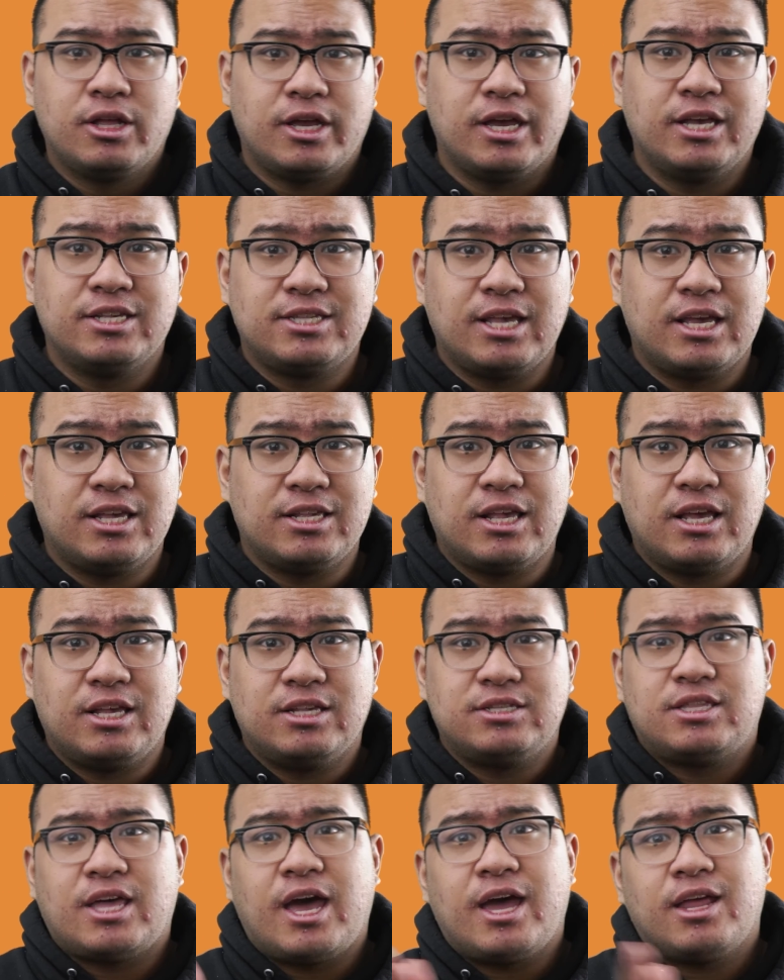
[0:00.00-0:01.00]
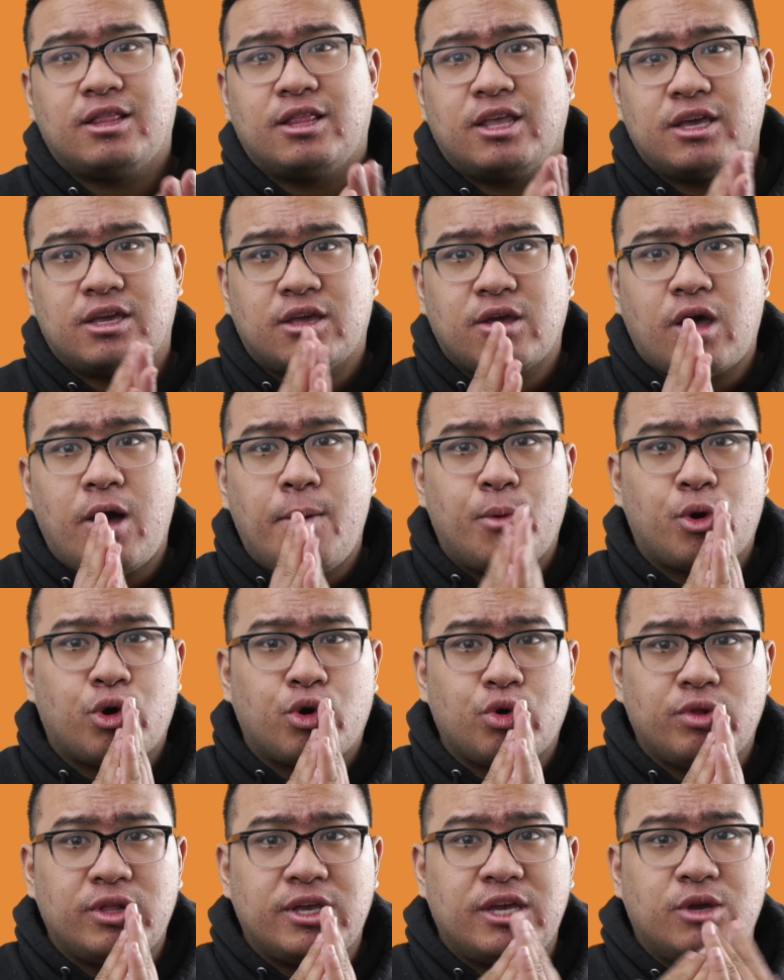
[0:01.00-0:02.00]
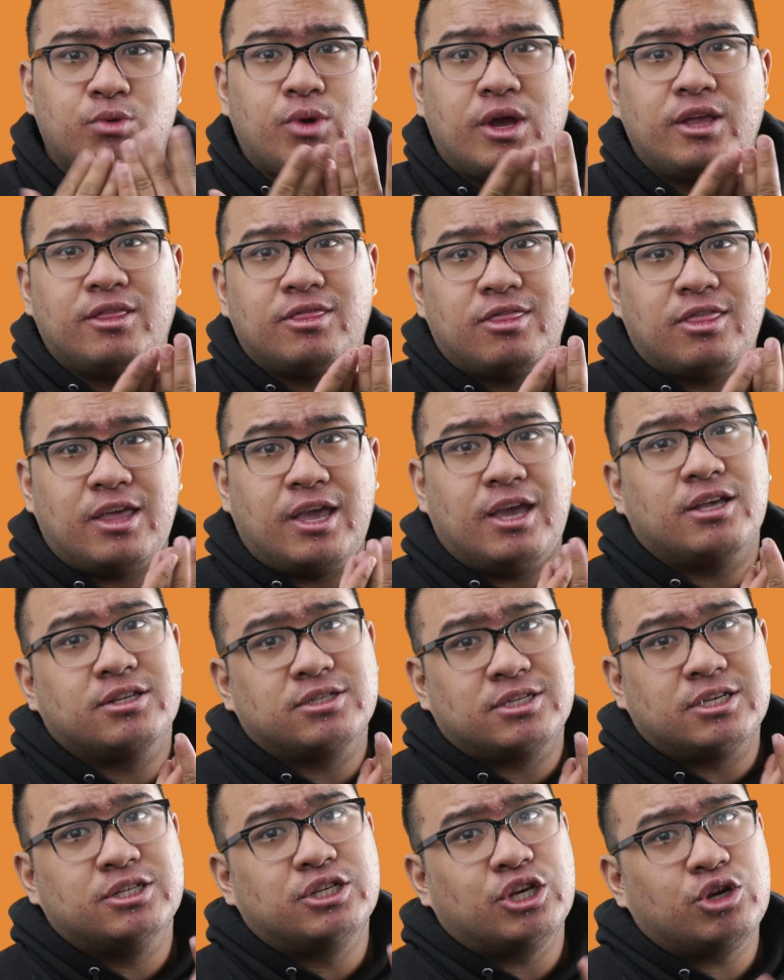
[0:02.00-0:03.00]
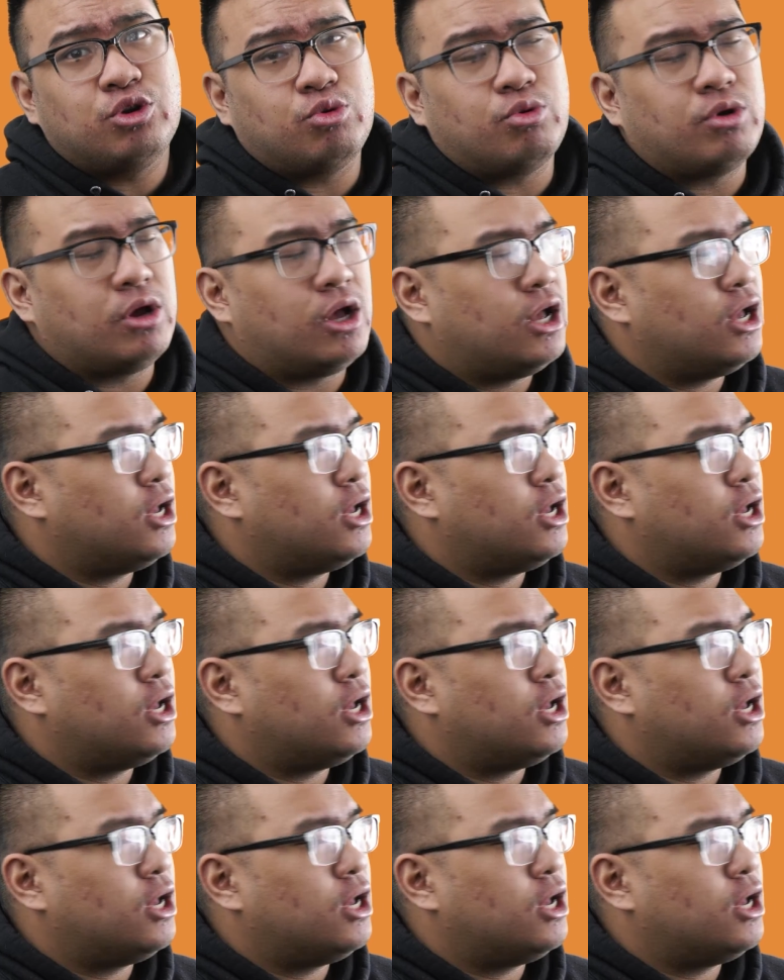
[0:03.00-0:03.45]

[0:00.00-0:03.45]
is that like a morally right thing to do?